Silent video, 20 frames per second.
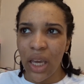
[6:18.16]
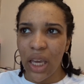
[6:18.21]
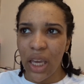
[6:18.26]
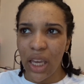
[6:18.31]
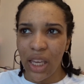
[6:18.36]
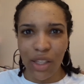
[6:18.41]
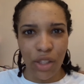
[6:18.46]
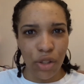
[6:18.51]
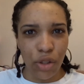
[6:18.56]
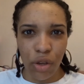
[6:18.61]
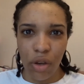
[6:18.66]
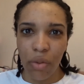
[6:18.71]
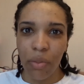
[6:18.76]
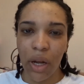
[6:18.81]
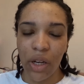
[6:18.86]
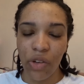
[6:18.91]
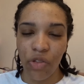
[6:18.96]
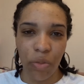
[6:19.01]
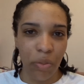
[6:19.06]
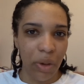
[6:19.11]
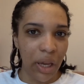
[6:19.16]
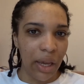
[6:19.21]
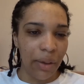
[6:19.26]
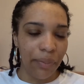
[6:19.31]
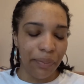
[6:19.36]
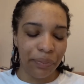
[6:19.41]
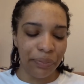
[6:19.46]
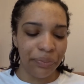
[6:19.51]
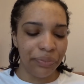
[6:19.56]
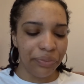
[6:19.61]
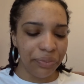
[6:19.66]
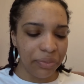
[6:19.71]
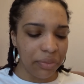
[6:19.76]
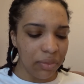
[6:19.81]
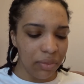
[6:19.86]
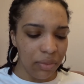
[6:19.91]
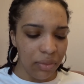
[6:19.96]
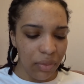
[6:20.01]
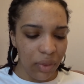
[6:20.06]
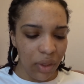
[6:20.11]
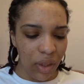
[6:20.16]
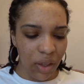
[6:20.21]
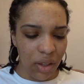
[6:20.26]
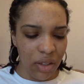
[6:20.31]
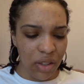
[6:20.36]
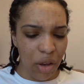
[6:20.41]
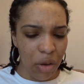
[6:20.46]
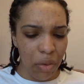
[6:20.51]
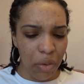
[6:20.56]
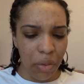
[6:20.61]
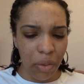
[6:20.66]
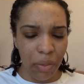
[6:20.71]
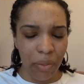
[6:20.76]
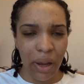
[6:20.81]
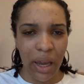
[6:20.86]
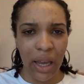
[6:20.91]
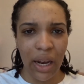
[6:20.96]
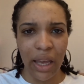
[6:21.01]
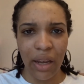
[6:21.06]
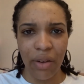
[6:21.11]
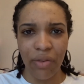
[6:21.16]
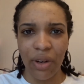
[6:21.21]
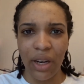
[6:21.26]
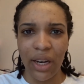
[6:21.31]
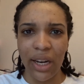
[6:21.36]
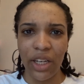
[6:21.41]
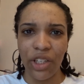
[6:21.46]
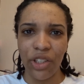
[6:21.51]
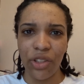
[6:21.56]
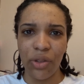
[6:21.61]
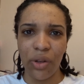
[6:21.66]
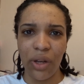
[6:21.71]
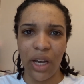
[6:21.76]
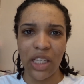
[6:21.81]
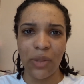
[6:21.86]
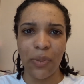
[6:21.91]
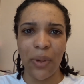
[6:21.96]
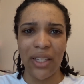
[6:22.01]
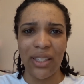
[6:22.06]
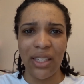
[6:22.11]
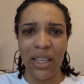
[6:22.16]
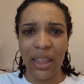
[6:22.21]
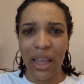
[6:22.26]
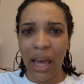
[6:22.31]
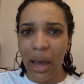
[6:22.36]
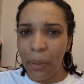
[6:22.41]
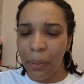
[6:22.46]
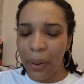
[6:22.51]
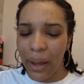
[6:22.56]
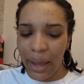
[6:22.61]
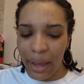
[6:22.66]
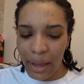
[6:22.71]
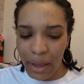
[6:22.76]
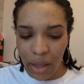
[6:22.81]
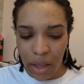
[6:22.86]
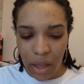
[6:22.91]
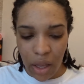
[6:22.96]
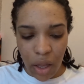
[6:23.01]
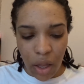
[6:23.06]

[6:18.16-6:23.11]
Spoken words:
is too much for me. So my like relational aspects in that way